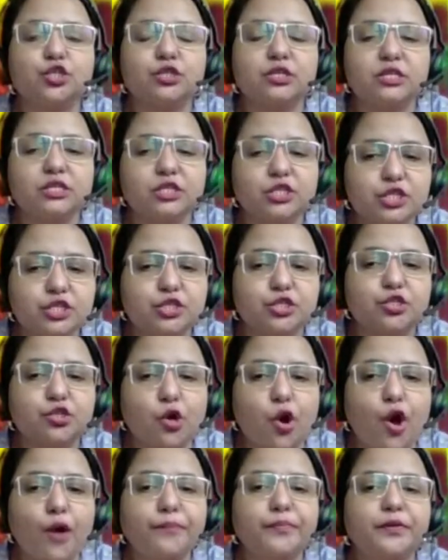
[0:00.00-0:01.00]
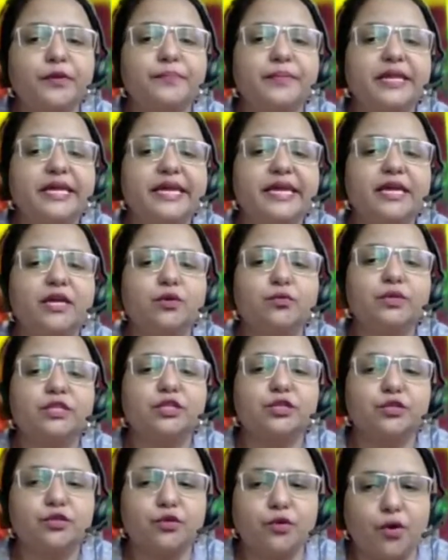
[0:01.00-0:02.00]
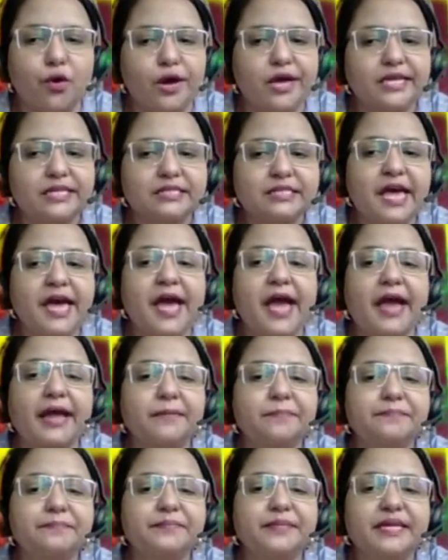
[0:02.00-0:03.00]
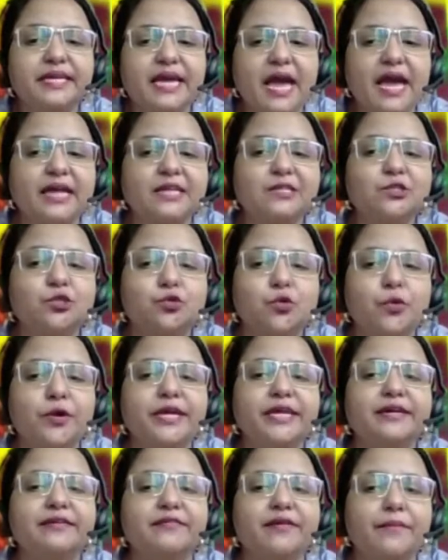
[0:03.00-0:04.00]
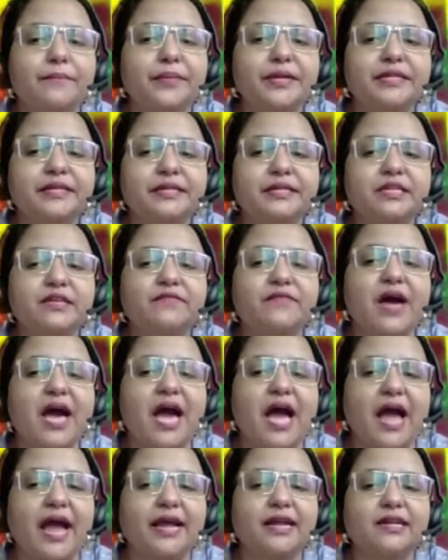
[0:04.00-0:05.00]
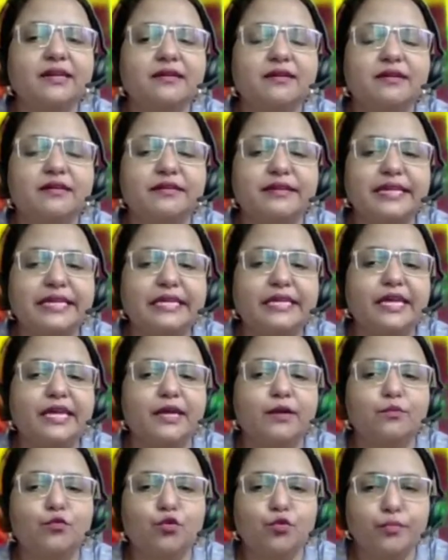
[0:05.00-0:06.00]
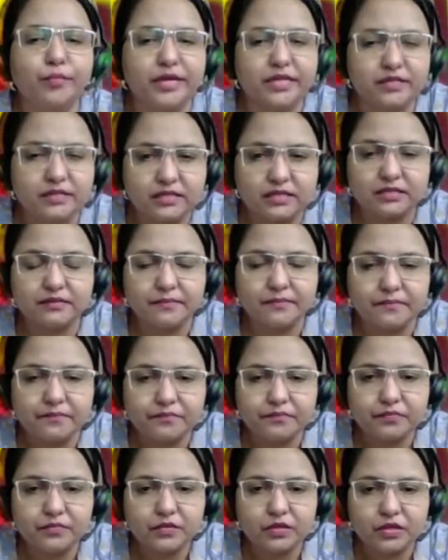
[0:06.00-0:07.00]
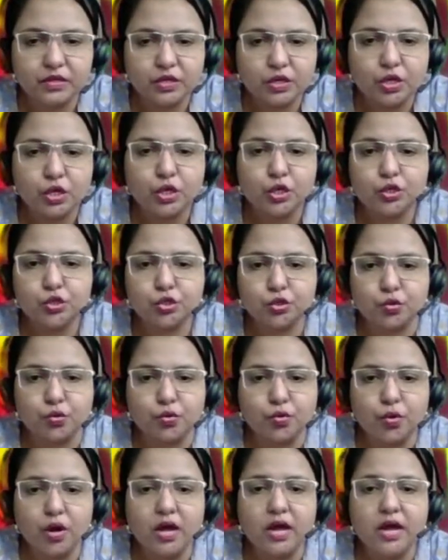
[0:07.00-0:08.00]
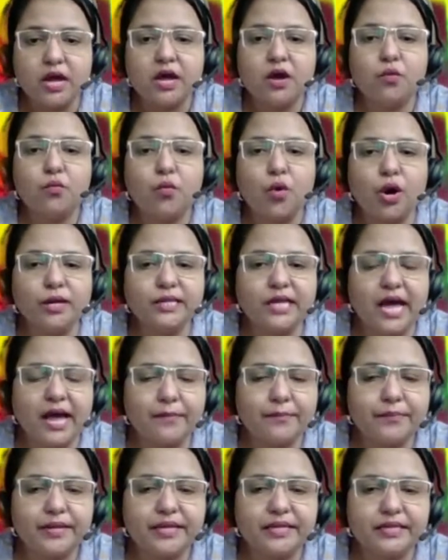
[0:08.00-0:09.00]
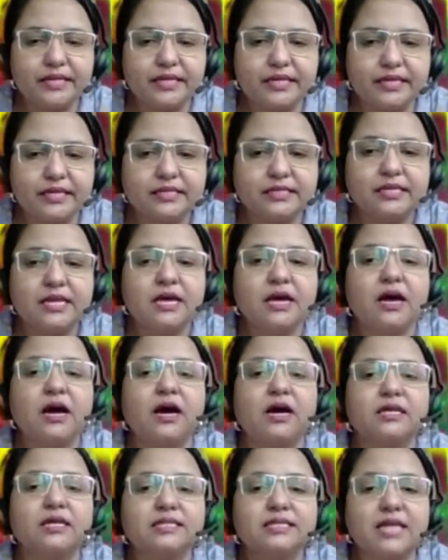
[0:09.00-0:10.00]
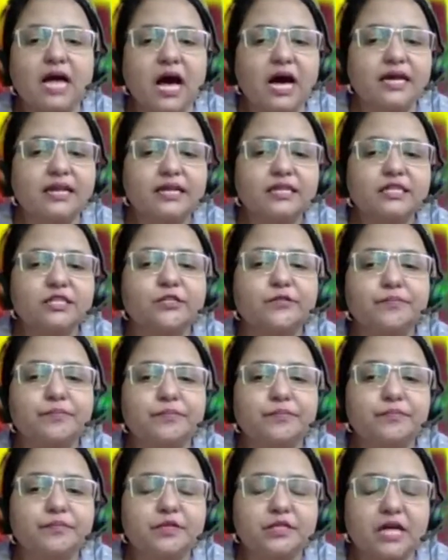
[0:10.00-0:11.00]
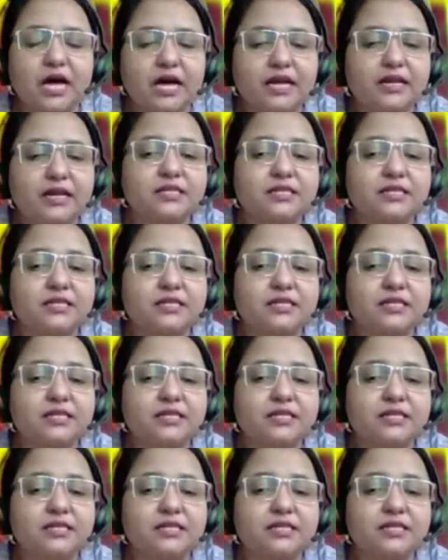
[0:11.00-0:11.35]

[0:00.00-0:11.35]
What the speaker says: She stopped playing with toys and began showing repetitive hand wringing movements. So, what happened is Sarah's